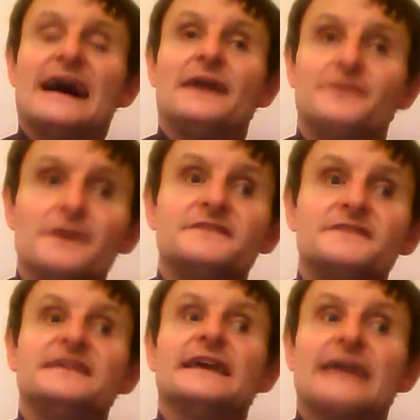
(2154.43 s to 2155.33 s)

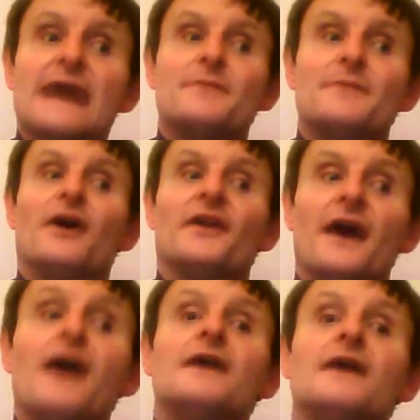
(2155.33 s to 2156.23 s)
Nottingham en
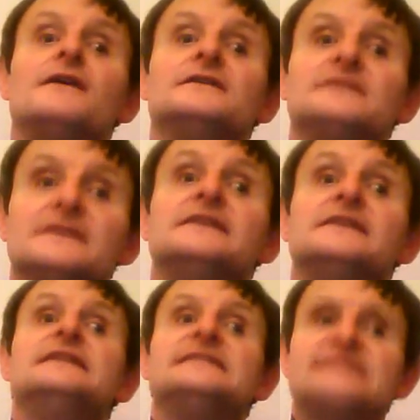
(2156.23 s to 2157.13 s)

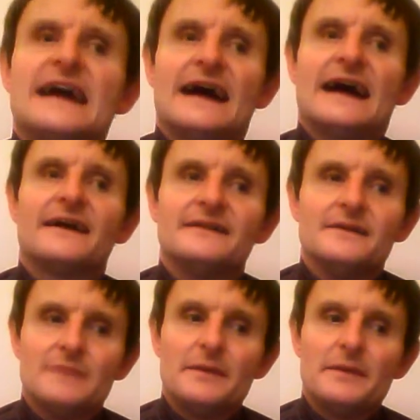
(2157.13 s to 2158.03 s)
Angleterre.
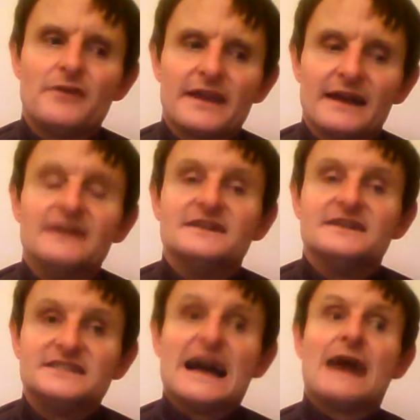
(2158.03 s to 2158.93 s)
Maybe quicker.
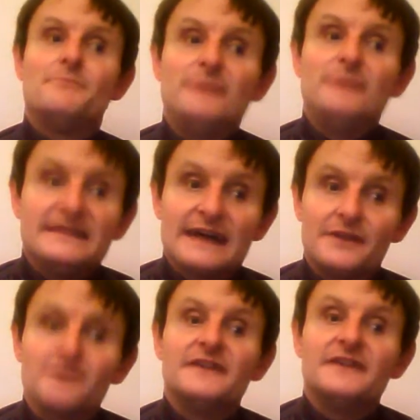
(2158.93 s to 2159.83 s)
J'habite à
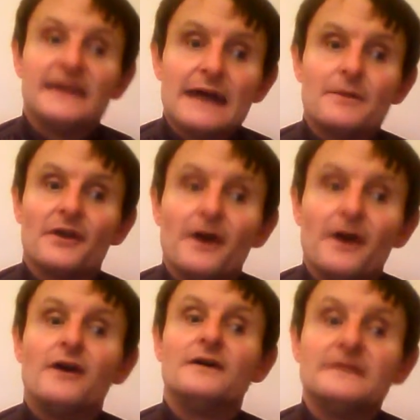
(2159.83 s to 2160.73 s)
Nottingham en
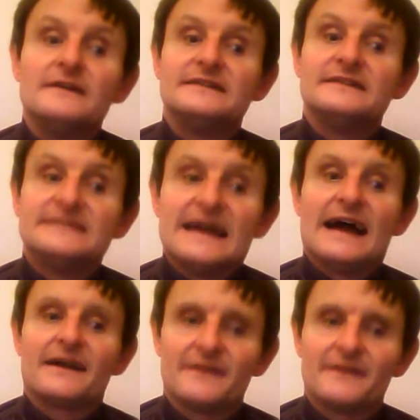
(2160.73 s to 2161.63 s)

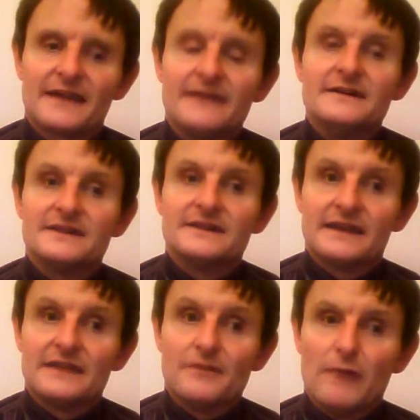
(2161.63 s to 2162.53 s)
Angleterre. Okay, going
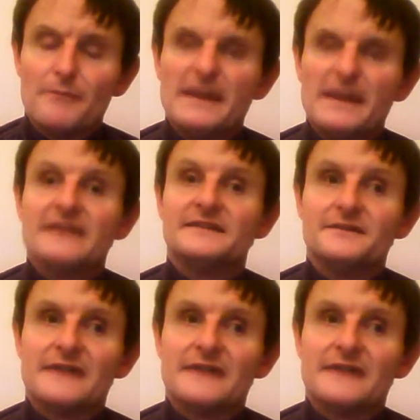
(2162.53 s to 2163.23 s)
to give you 1 minute to do